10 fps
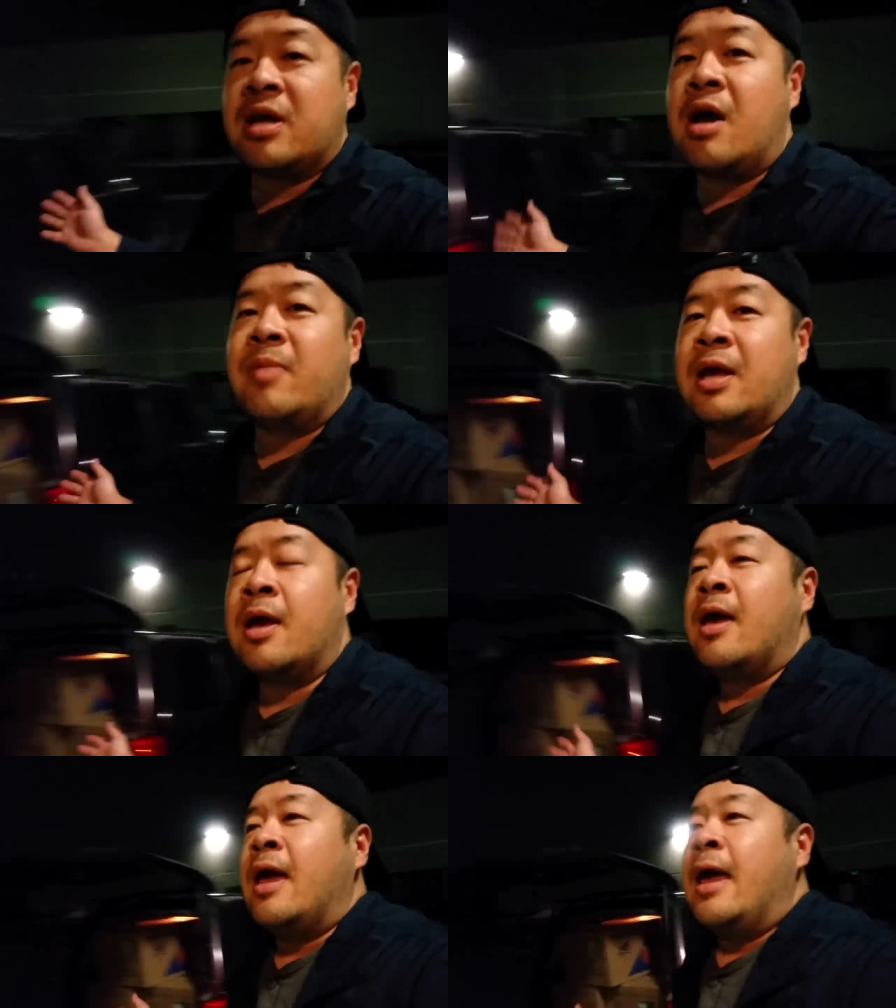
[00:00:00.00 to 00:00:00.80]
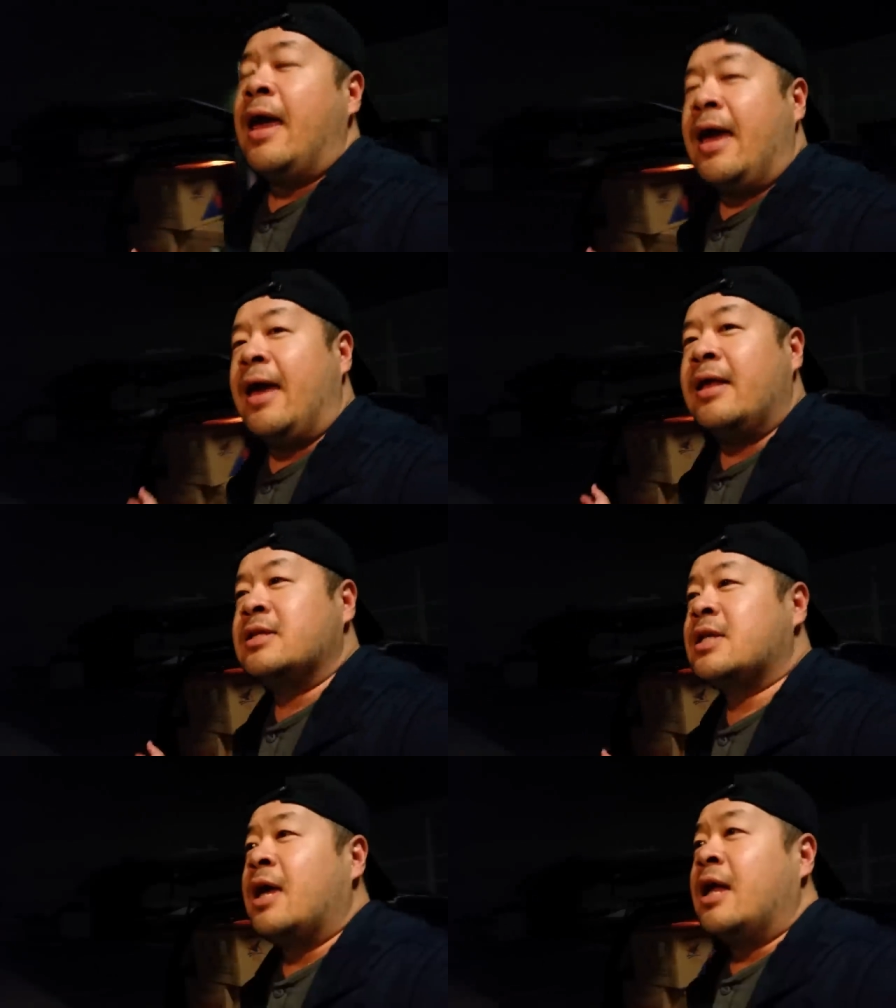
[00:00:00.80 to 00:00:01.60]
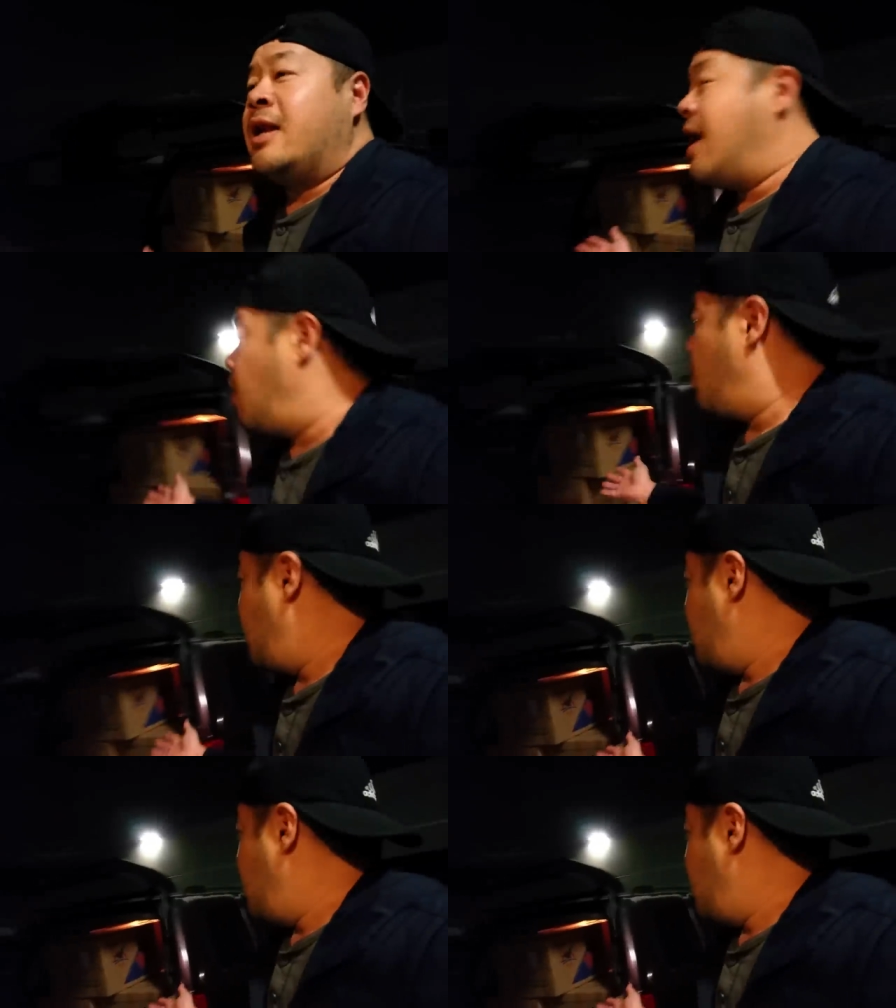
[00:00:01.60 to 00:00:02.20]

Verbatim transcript: coming. And now